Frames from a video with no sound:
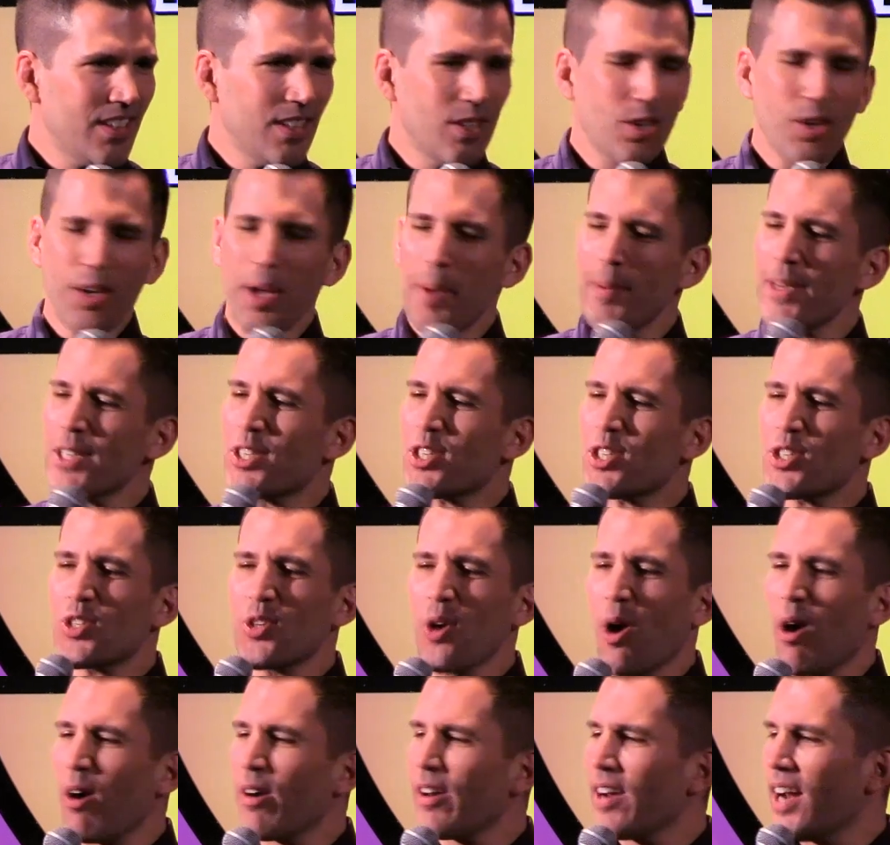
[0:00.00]
Don't get me
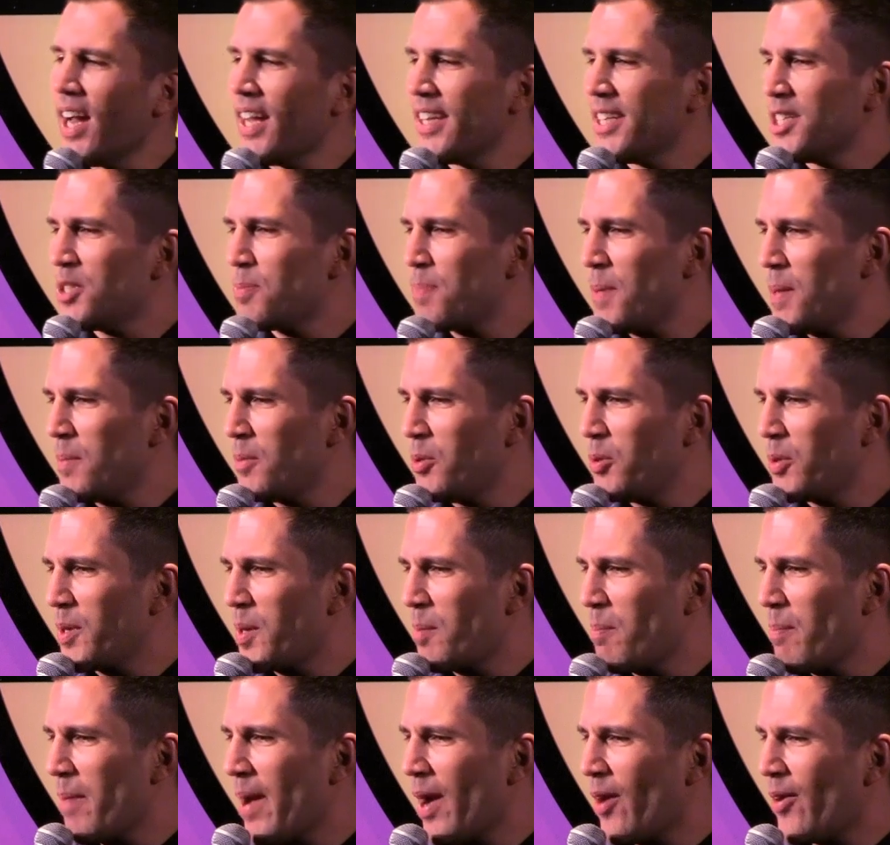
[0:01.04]
started on these people who
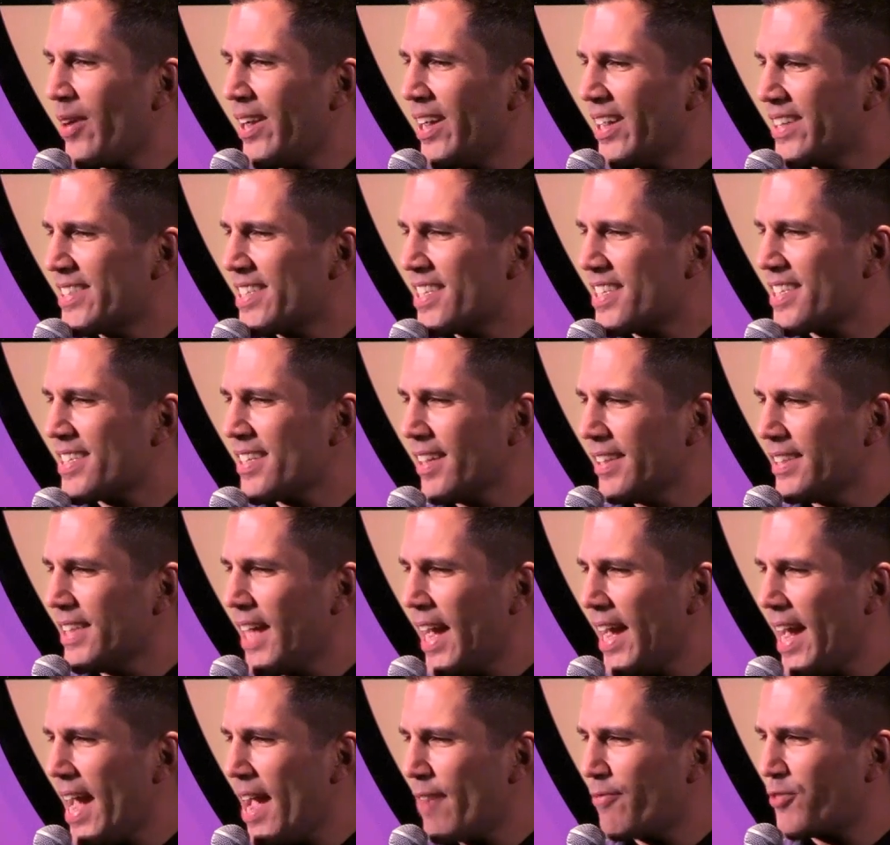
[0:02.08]
get married on
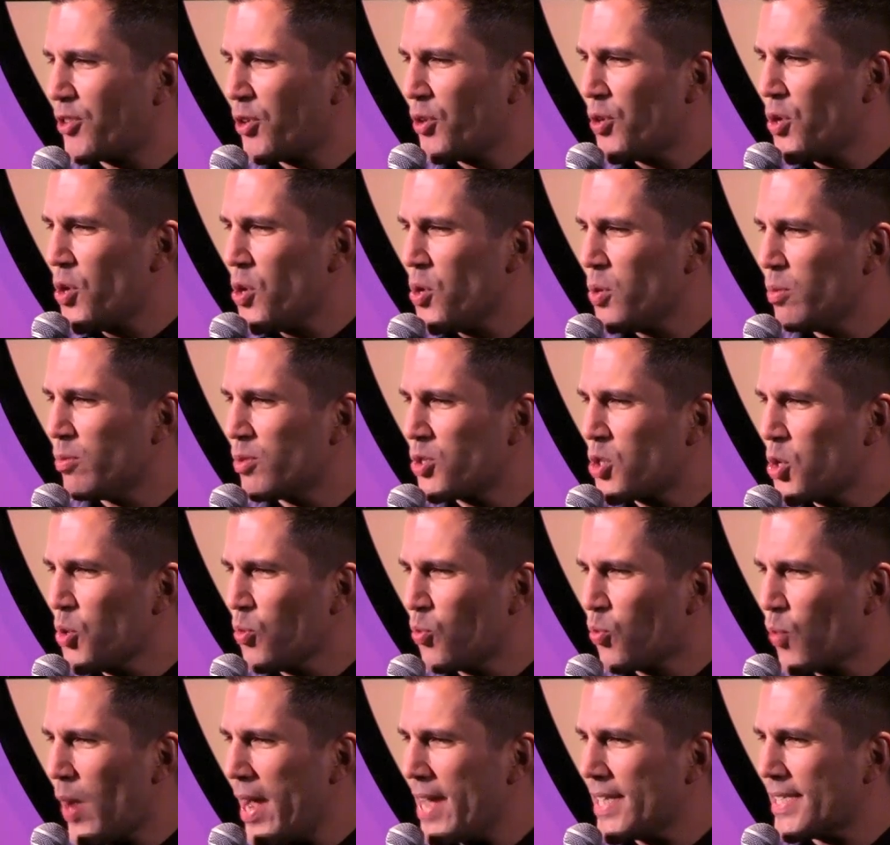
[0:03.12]
Sunday afternoons. Who
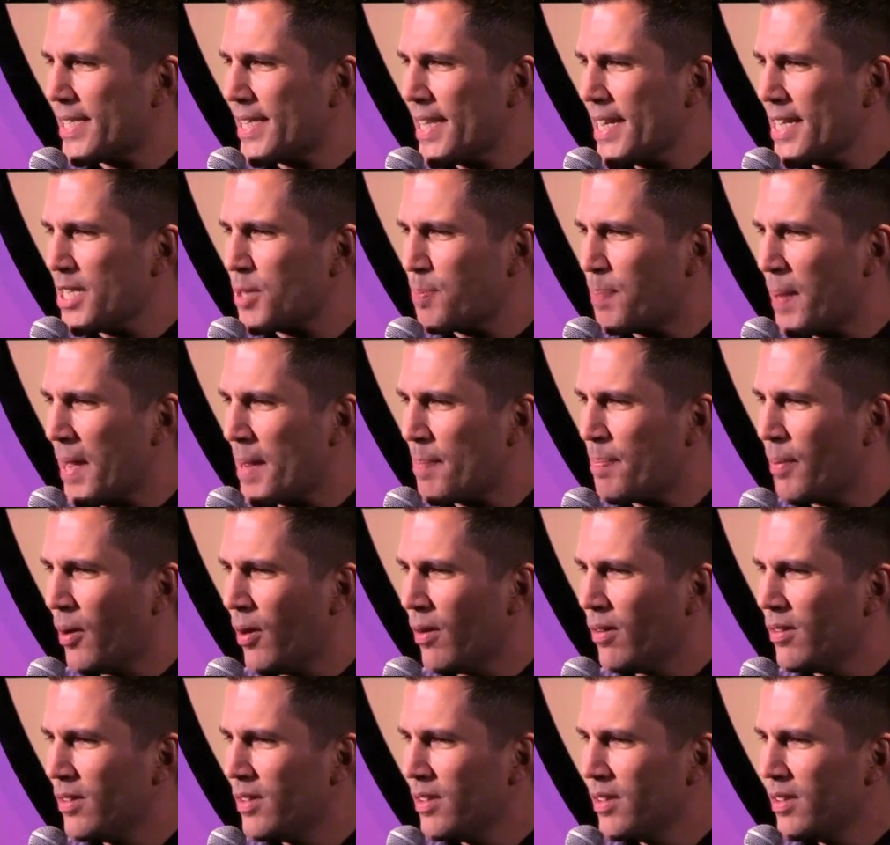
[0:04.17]
raised these people?